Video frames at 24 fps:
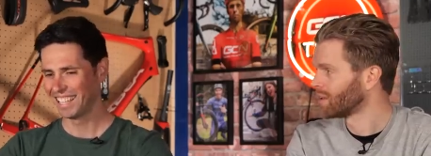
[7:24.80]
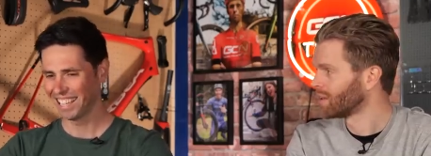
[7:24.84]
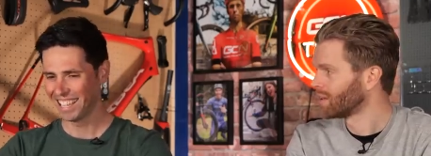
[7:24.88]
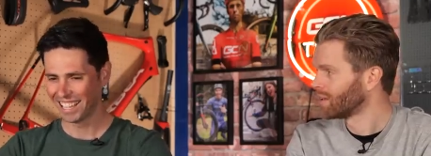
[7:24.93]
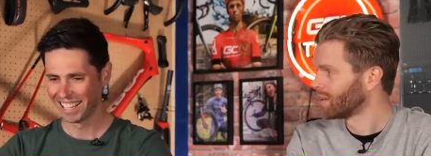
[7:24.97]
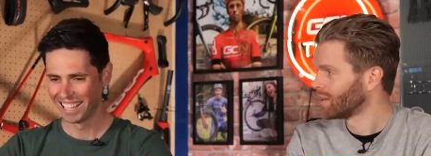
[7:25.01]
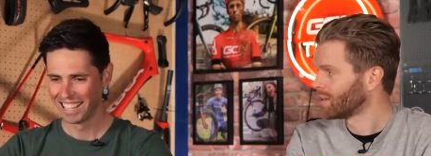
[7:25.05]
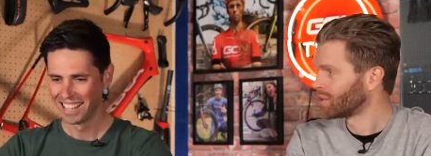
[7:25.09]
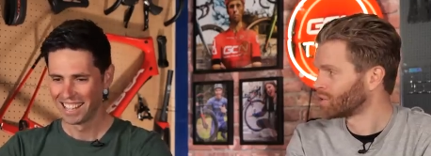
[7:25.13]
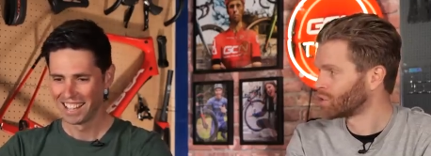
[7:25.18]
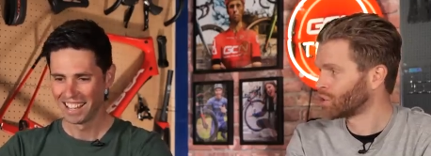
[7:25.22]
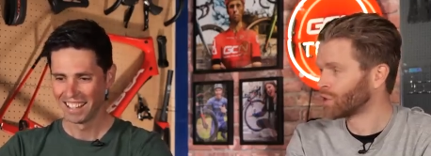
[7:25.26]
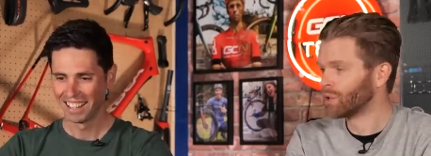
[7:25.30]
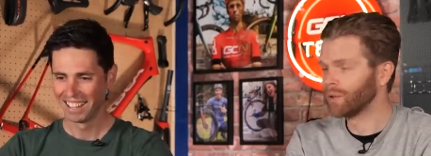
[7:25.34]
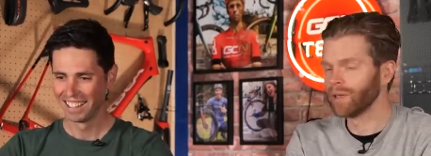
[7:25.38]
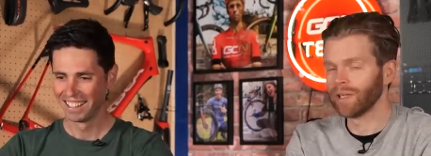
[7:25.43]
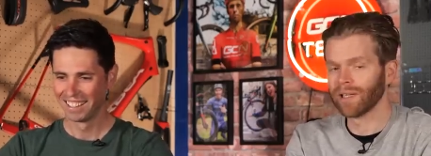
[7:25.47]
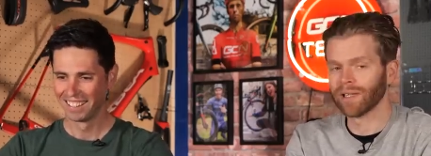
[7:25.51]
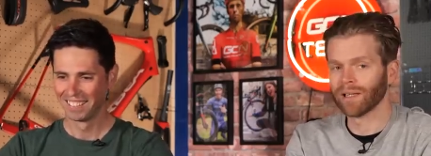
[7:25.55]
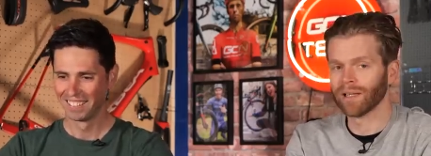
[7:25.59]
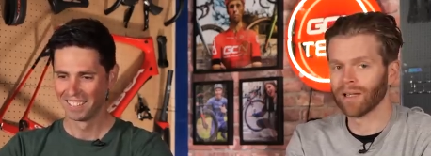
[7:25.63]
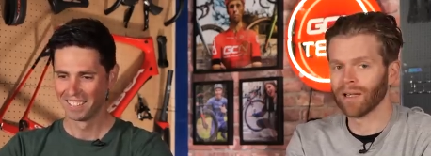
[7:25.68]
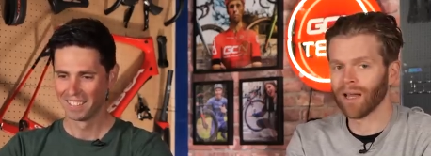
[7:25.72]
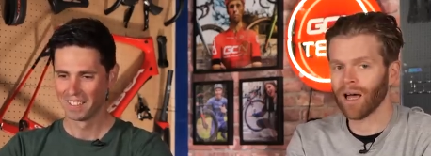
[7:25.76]
Speaker 1: yeah.
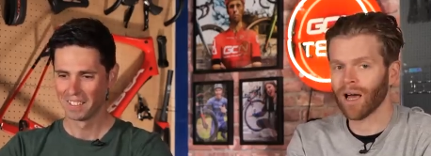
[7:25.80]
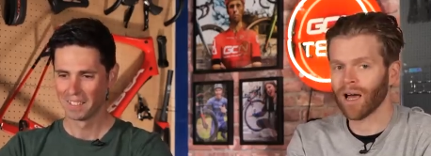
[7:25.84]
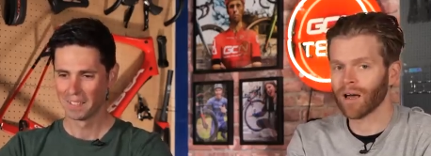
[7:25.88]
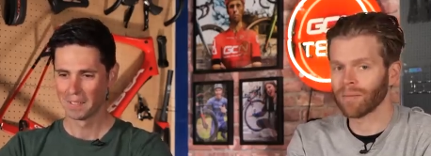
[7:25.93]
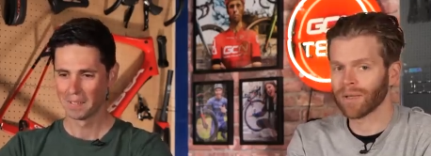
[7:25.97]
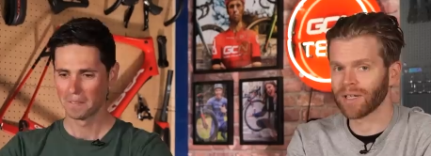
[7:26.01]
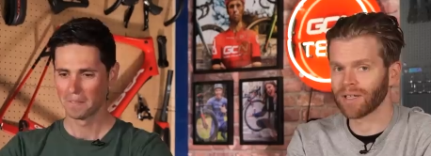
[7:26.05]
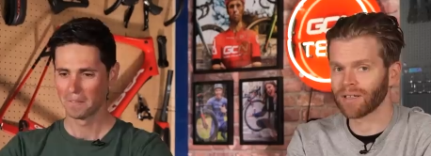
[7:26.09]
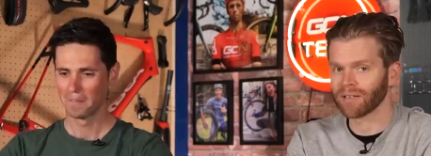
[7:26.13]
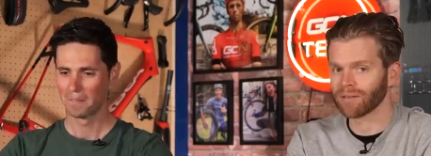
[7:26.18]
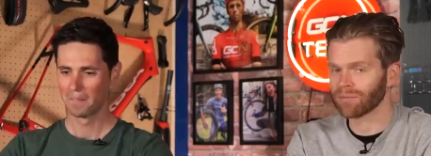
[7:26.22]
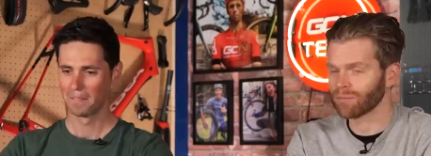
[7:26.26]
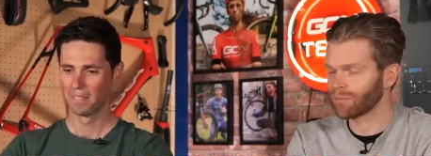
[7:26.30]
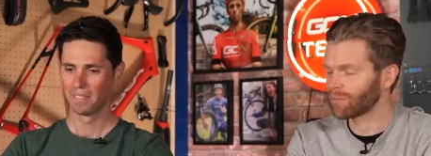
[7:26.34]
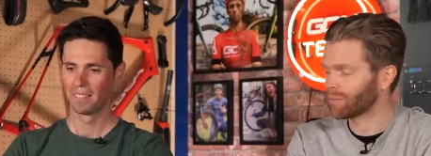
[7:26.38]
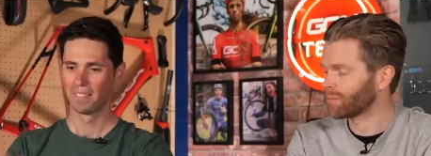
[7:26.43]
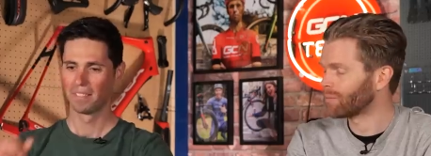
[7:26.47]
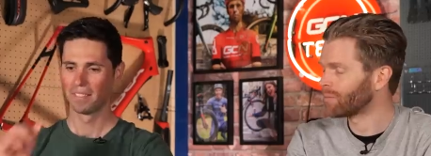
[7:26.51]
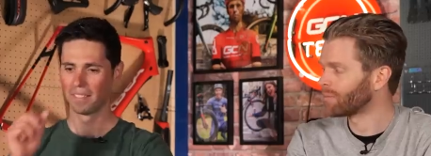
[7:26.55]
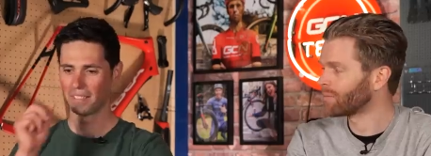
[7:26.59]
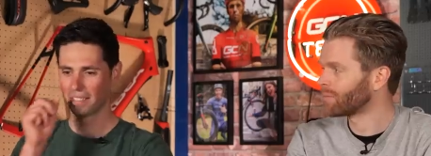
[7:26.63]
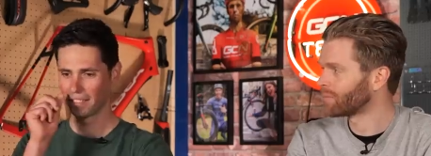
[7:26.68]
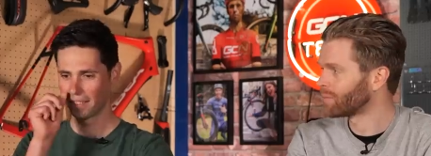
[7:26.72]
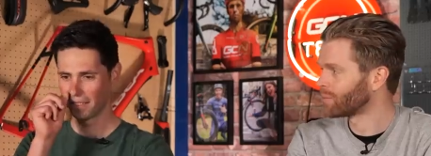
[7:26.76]
Truly alarming
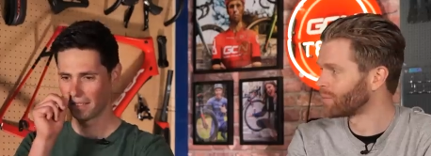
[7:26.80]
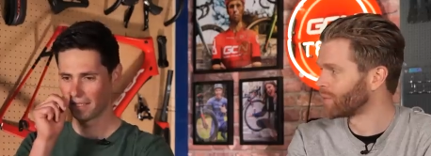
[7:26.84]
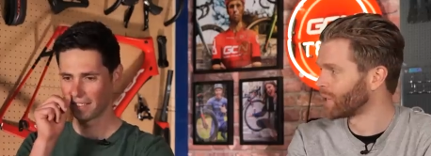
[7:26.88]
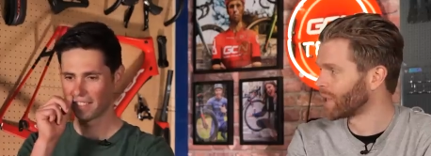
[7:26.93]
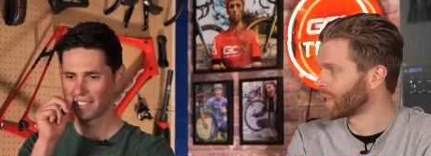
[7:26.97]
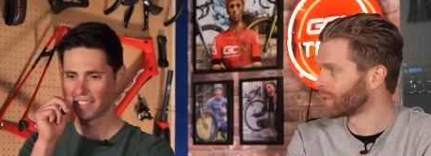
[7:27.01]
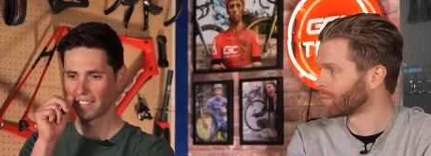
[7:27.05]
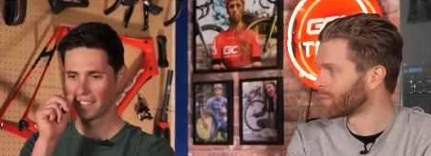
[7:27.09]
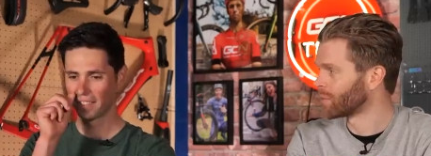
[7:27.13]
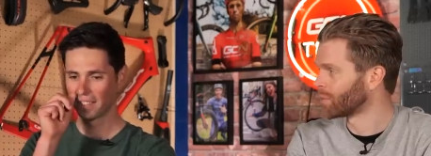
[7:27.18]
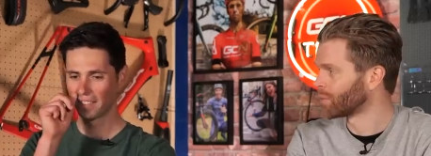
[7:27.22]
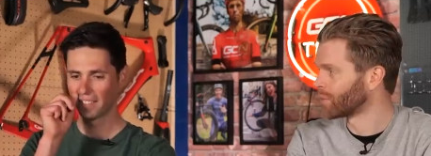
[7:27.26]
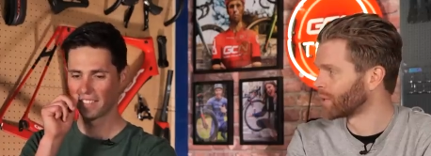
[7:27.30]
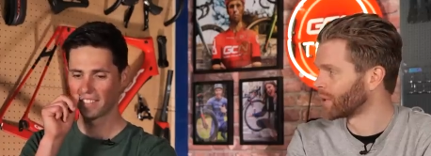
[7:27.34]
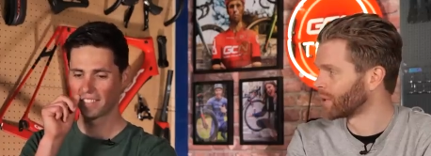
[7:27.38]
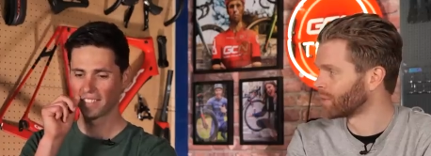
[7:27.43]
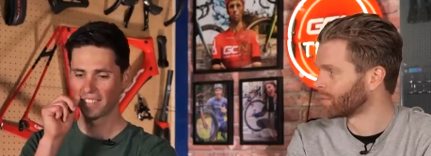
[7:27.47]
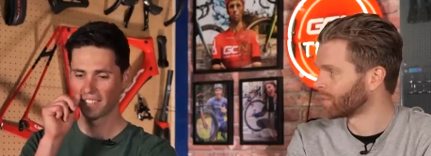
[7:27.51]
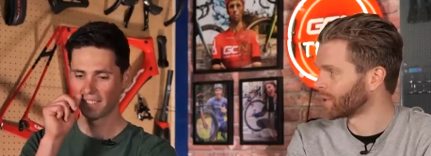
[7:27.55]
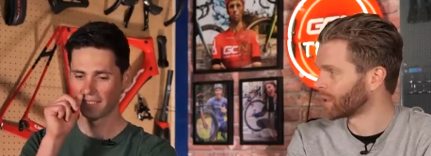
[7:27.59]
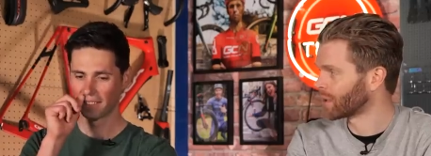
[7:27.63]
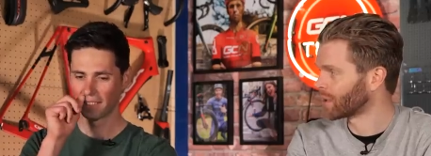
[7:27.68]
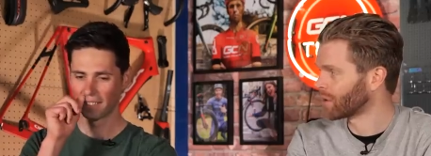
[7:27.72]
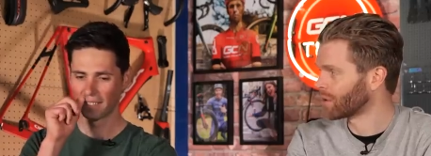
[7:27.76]
predicament we're
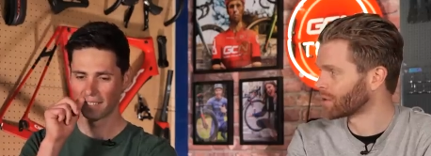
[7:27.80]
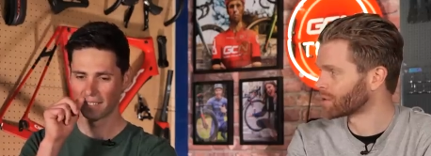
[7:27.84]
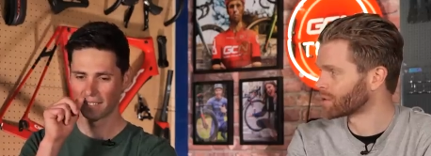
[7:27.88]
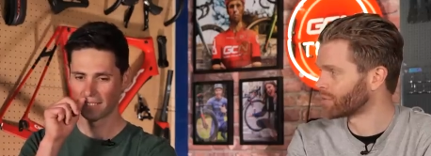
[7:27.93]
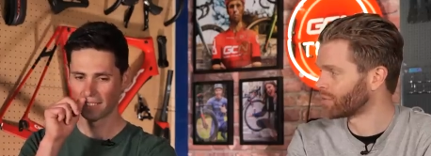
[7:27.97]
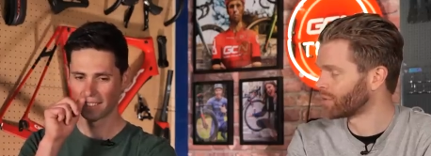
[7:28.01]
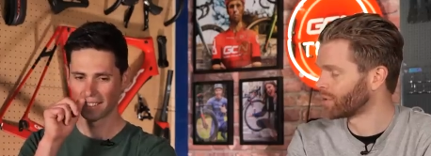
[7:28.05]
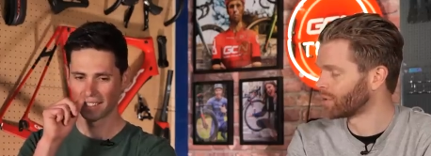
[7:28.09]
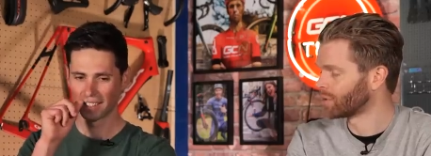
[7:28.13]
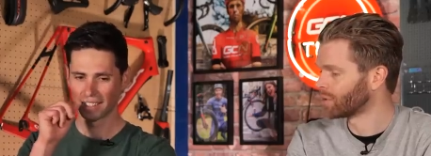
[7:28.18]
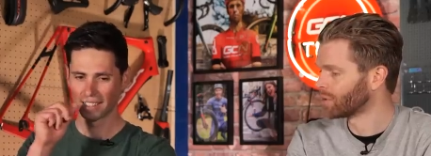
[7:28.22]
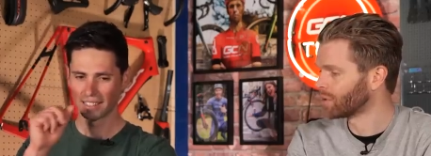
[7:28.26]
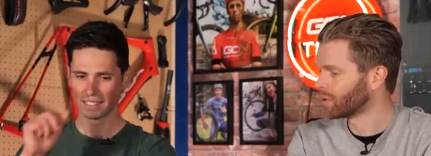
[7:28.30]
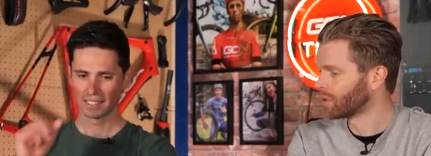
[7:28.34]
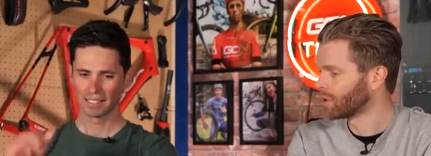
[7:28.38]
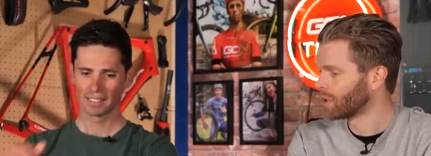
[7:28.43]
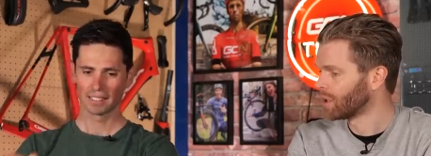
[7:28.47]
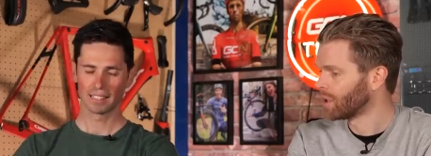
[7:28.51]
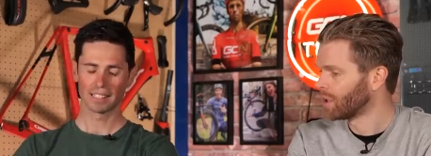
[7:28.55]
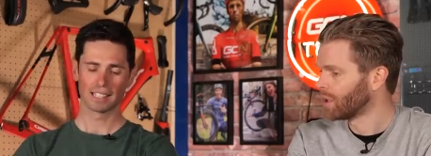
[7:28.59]
in with the cost of fuel.